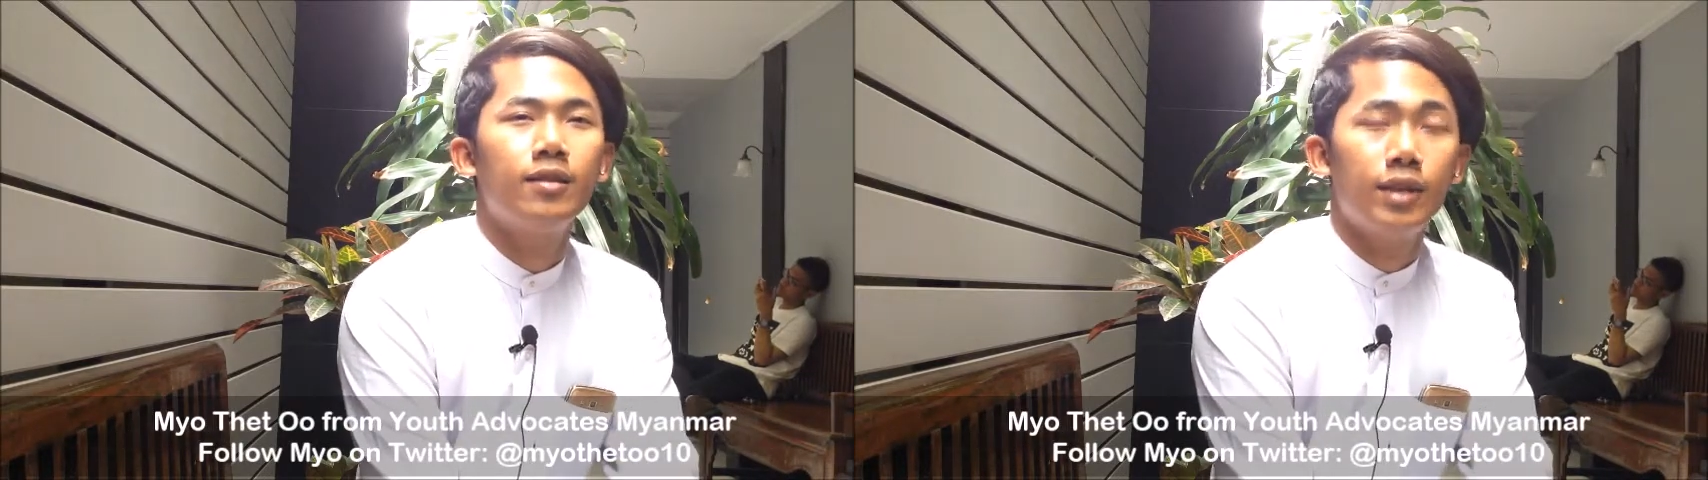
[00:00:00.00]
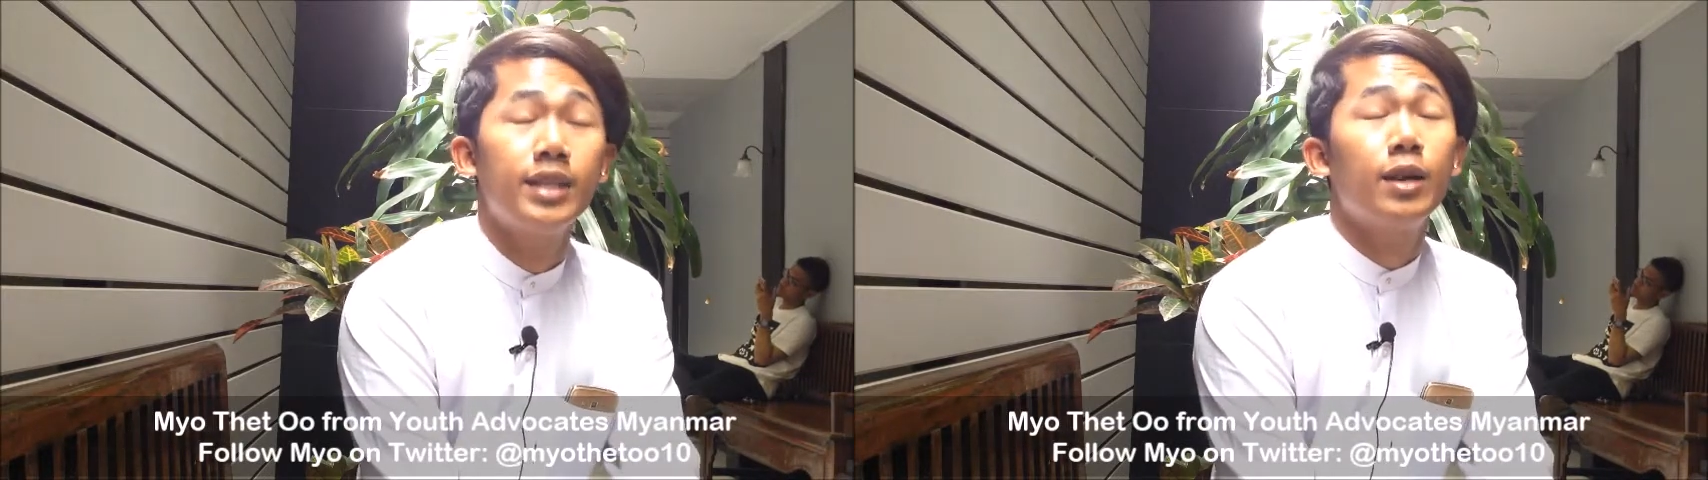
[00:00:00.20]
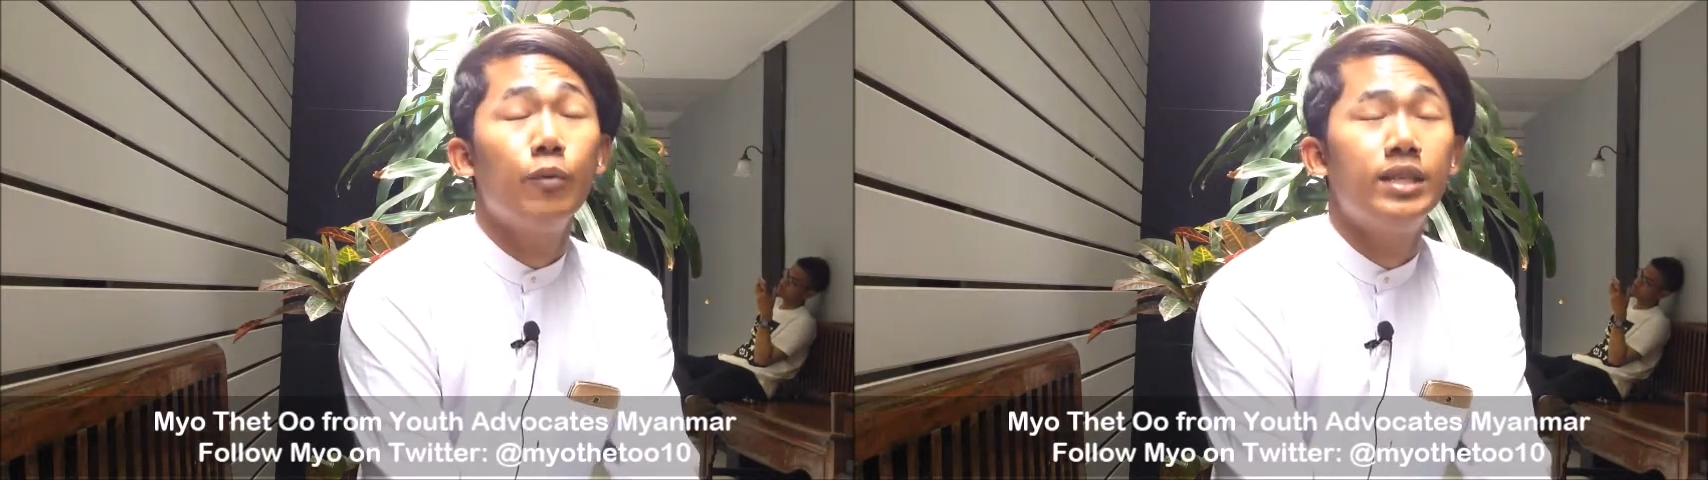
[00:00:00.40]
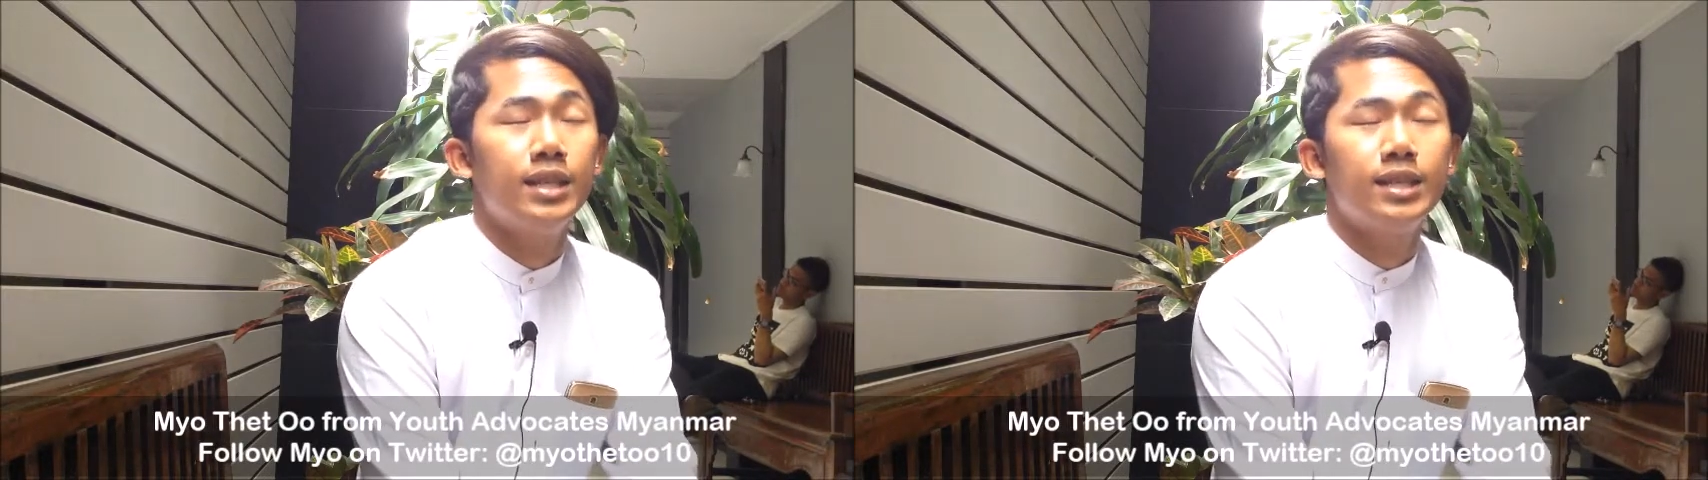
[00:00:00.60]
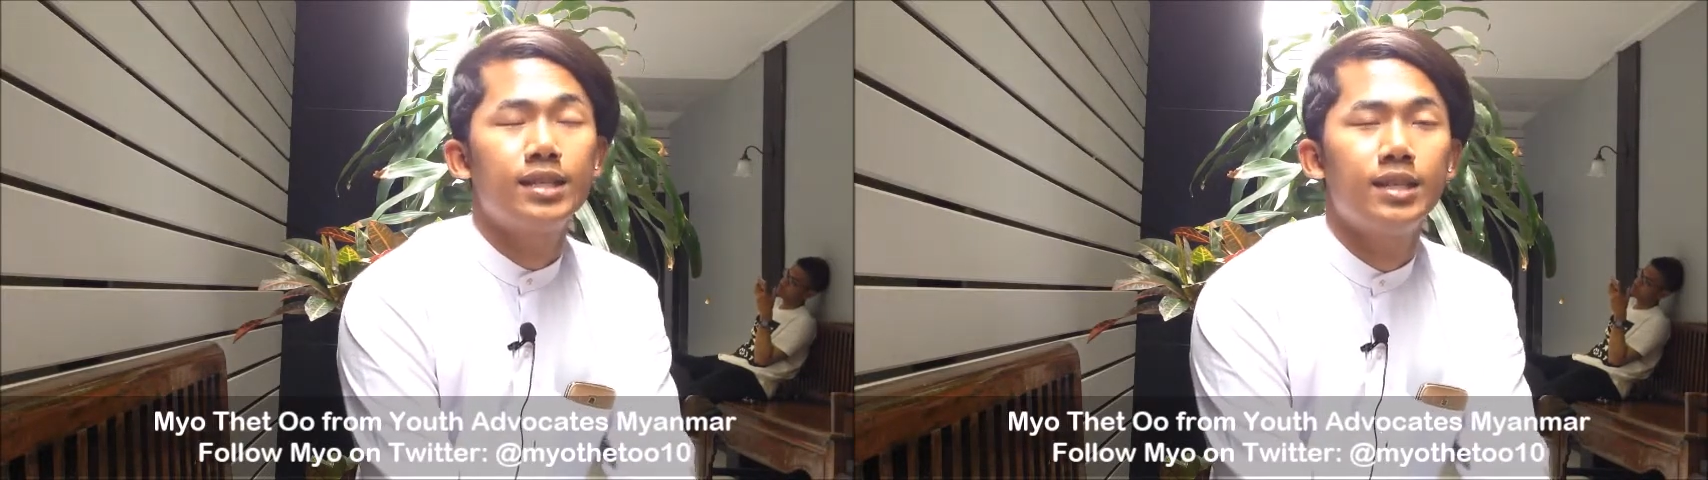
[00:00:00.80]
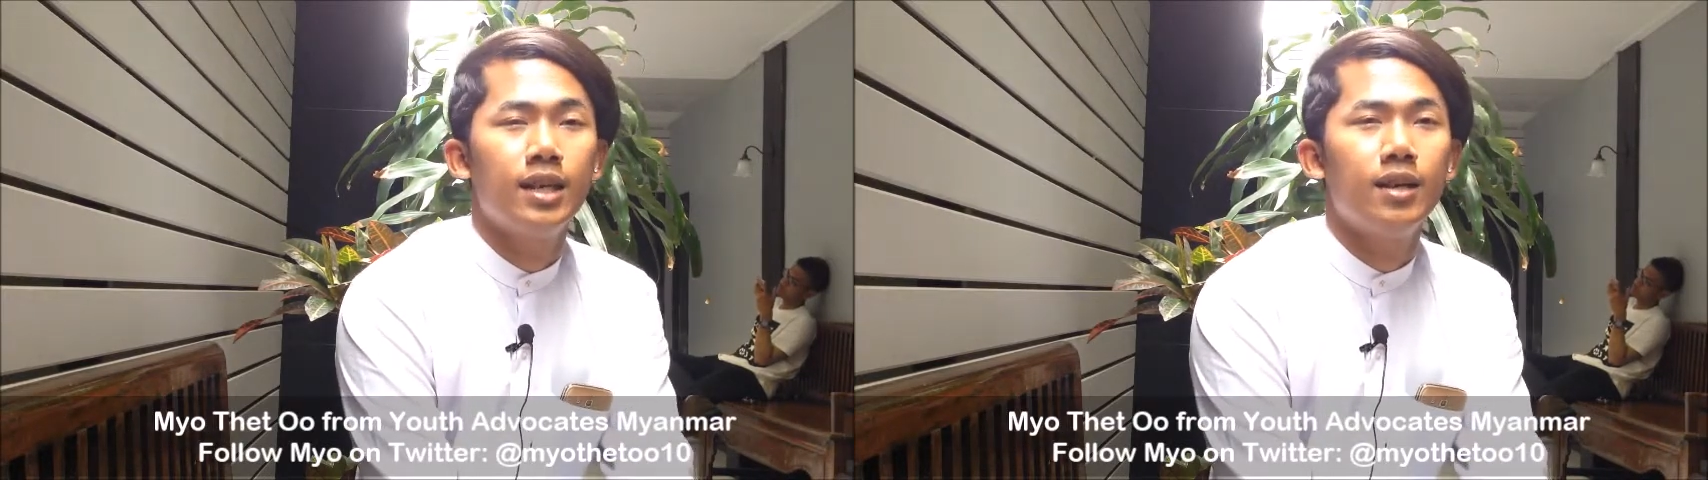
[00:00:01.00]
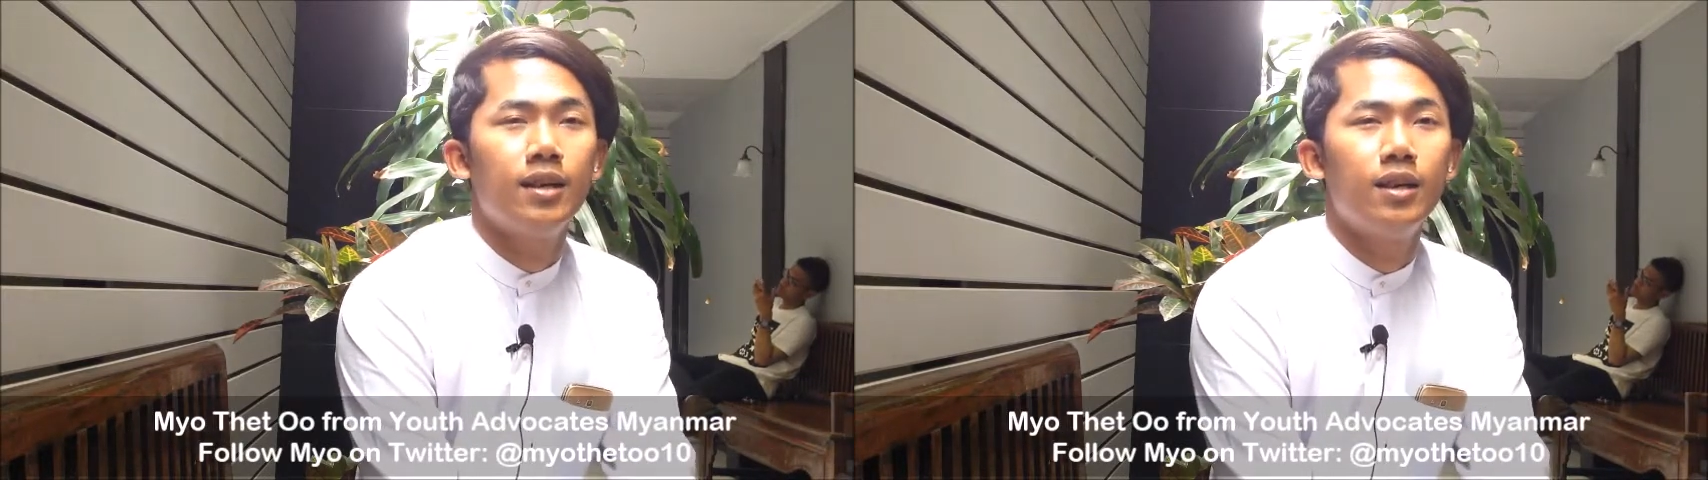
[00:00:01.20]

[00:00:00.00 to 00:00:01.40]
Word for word: eh, wages. Yeah.